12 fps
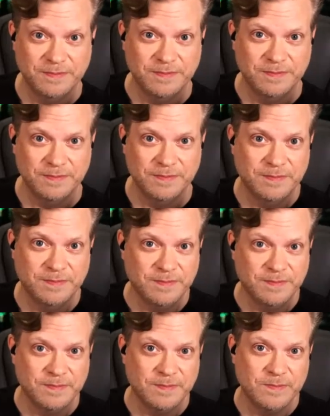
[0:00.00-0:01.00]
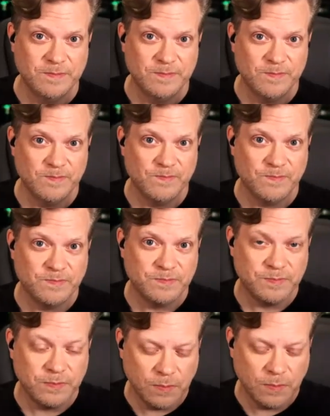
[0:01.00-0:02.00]

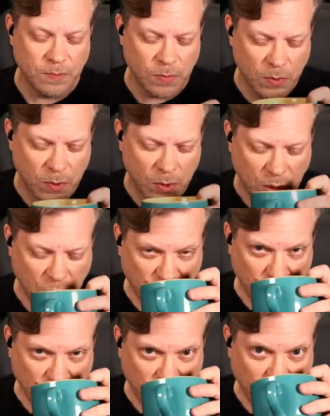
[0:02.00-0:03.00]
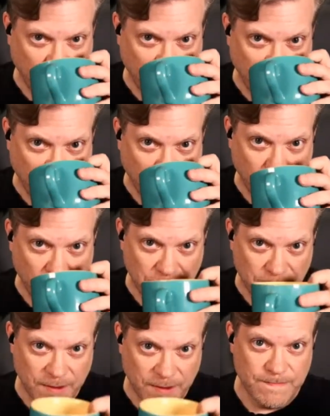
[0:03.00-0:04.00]

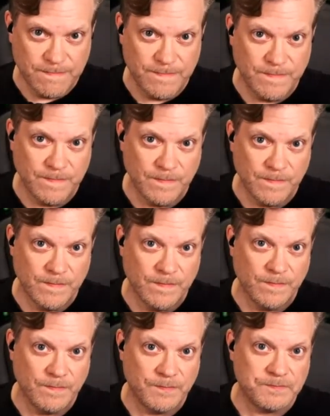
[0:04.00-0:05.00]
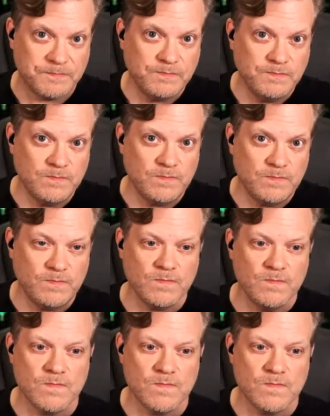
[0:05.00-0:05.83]
(not speaking)